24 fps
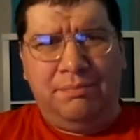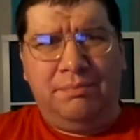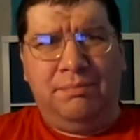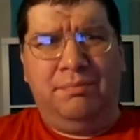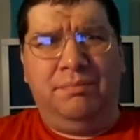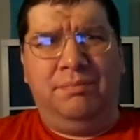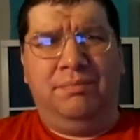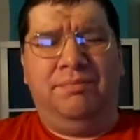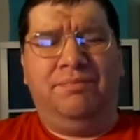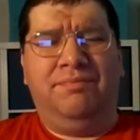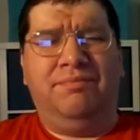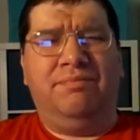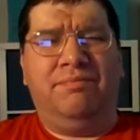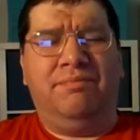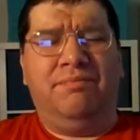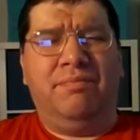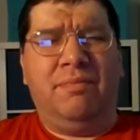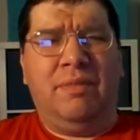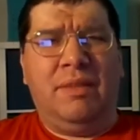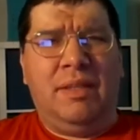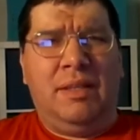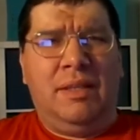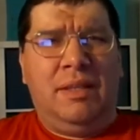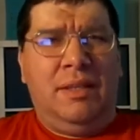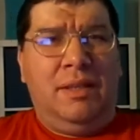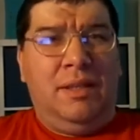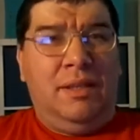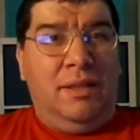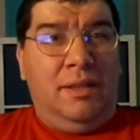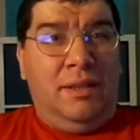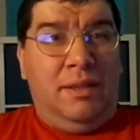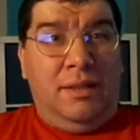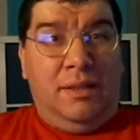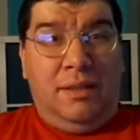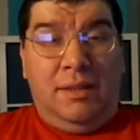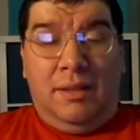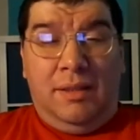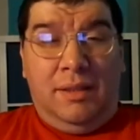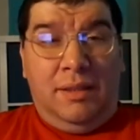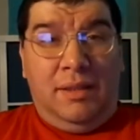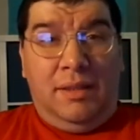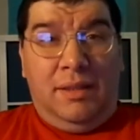[no speech]